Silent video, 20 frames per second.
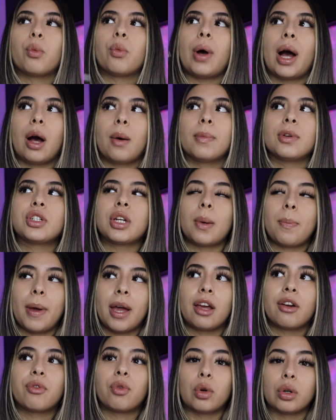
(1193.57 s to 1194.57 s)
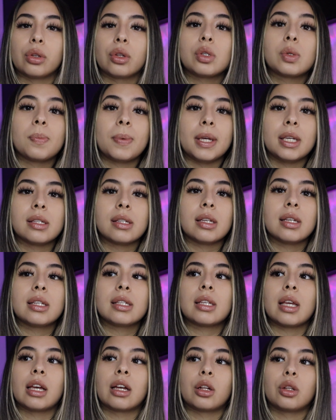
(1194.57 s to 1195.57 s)
how much I paid for those
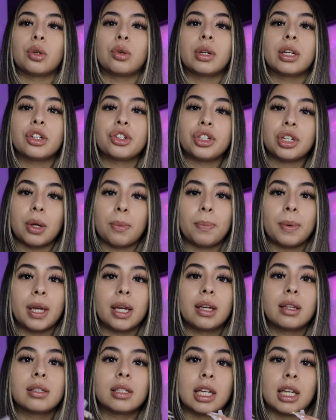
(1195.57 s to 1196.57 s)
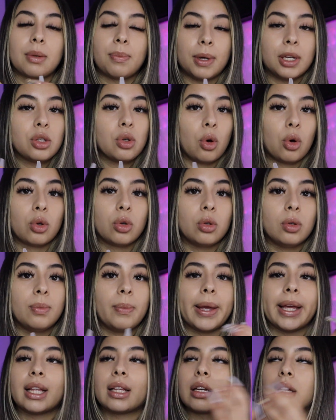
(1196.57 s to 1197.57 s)
pieces, including shipping, take my total,
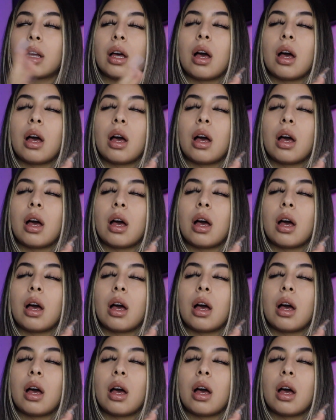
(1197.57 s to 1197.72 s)
like